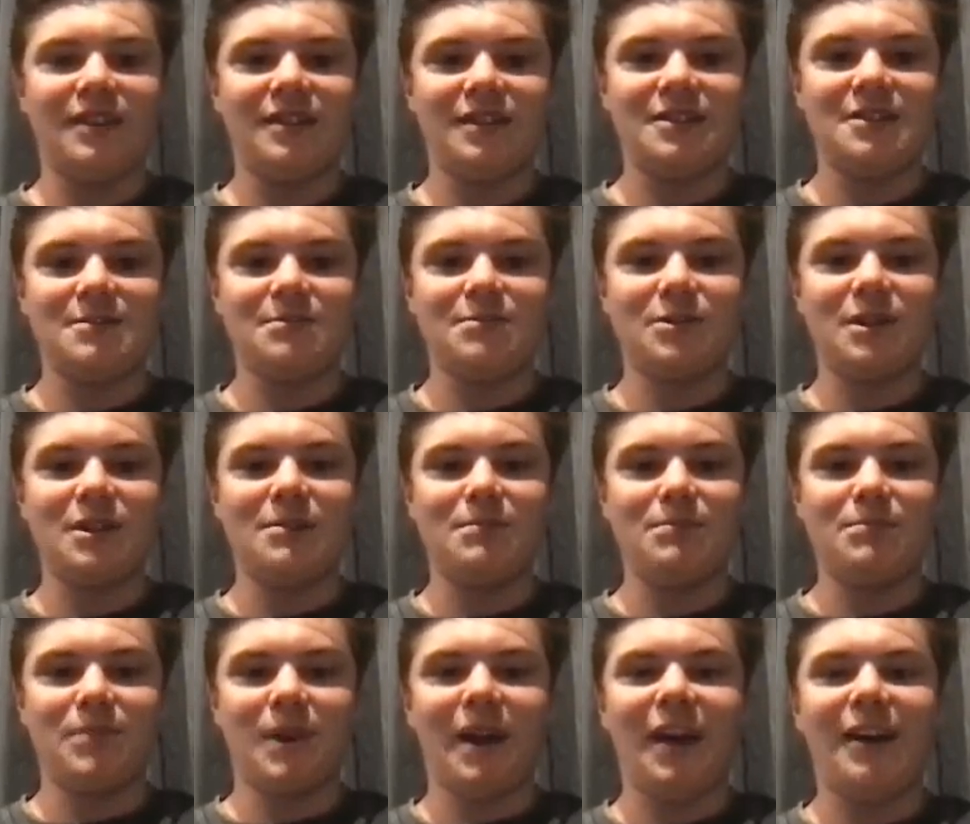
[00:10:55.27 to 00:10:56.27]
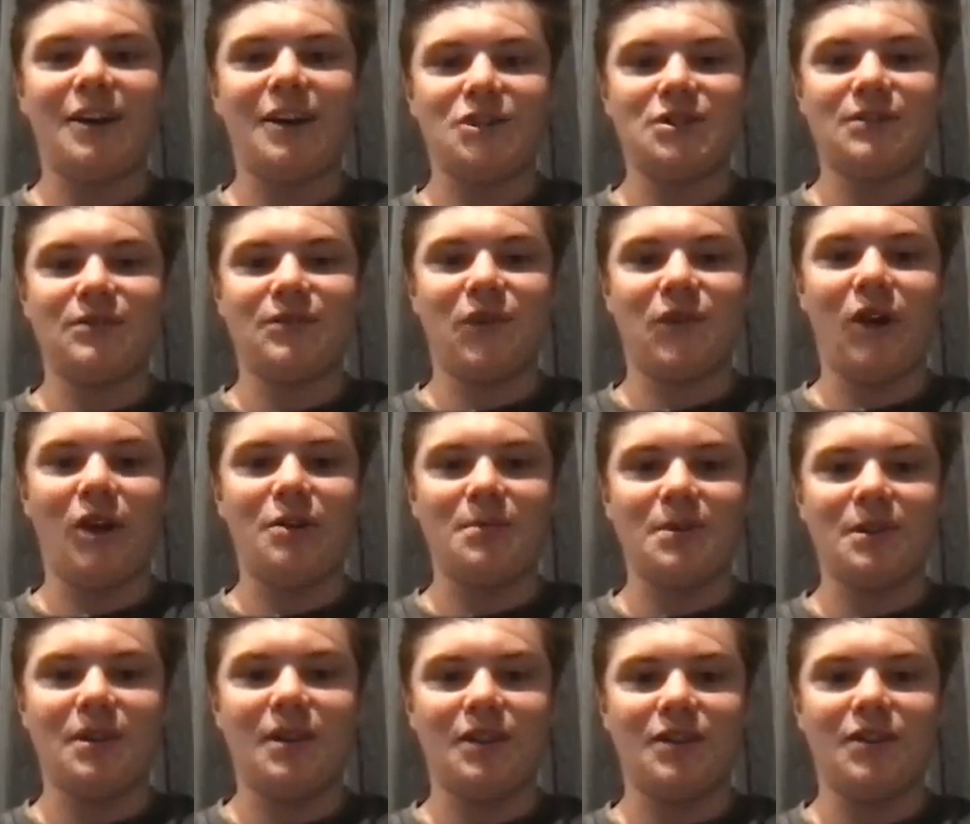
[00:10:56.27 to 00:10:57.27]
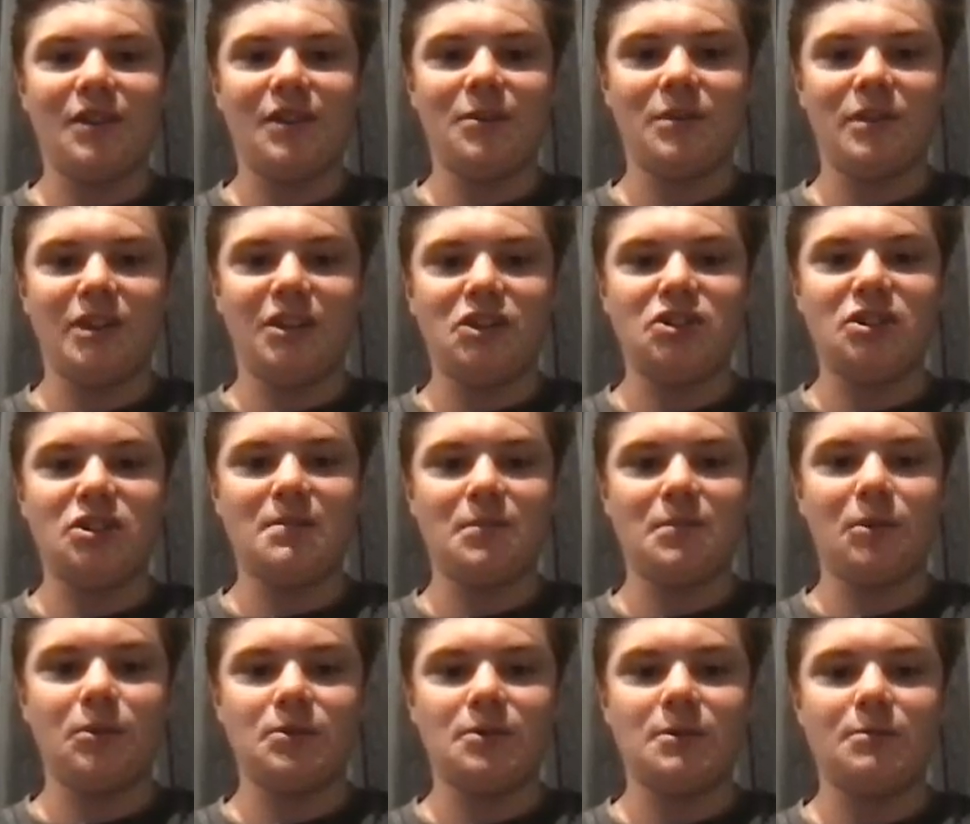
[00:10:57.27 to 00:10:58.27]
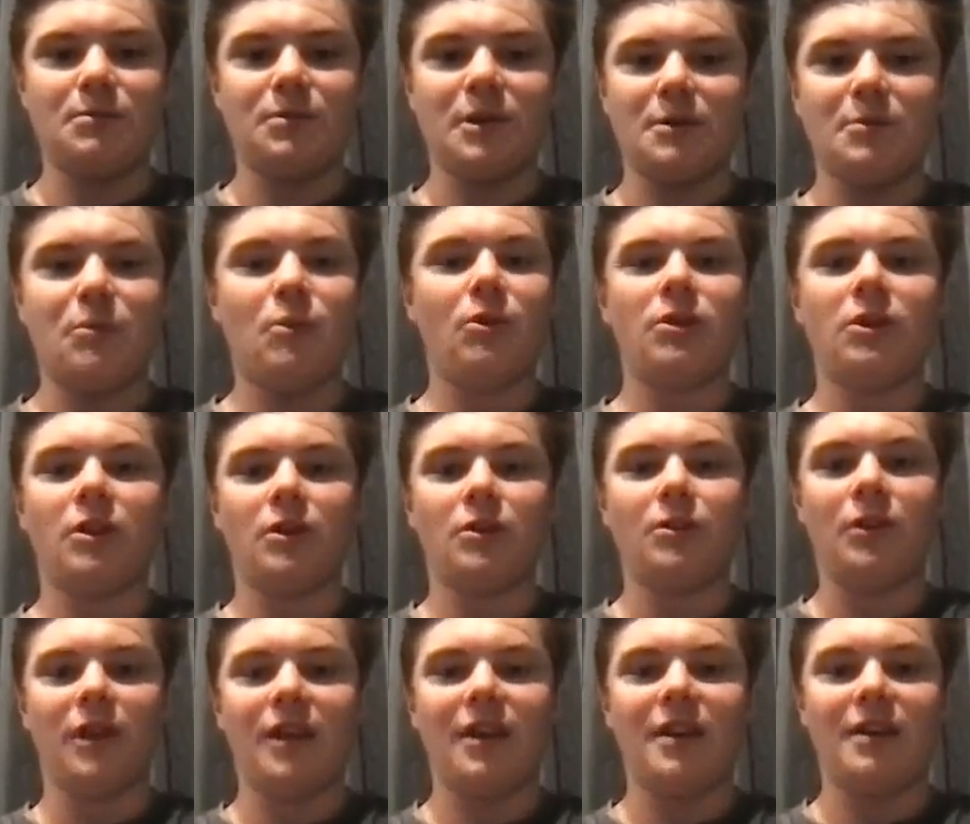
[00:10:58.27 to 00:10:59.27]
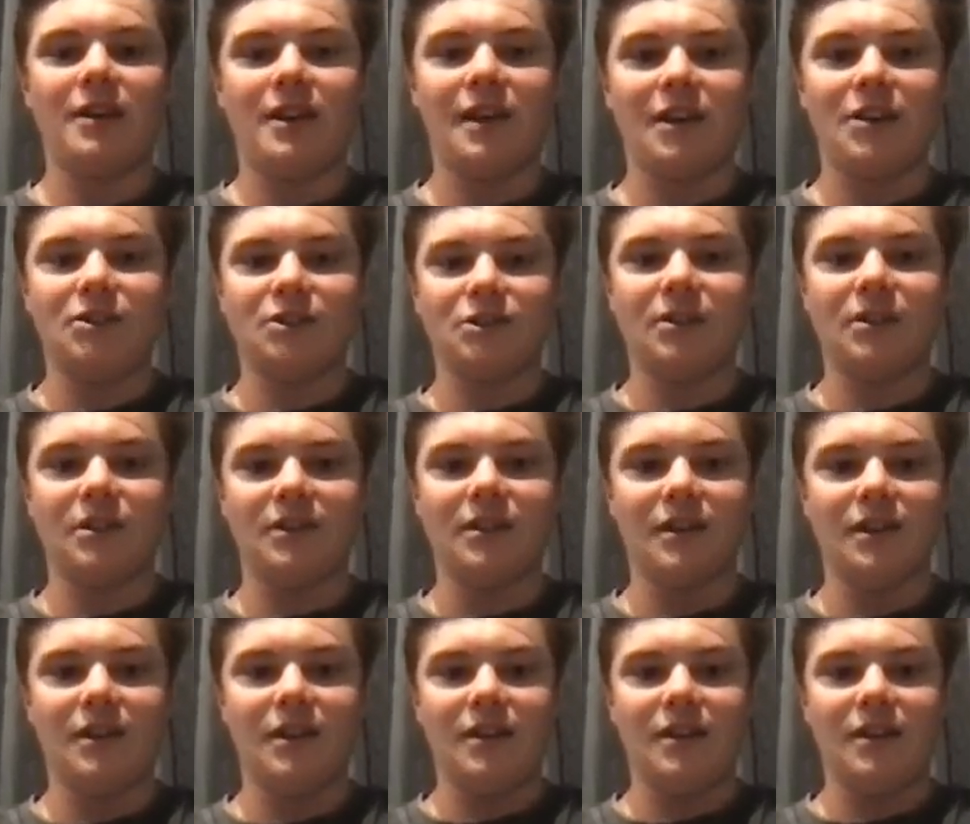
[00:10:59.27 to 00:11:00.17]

And it's pretty harsh environment, I think. With SG Ball's a bit more low key and actually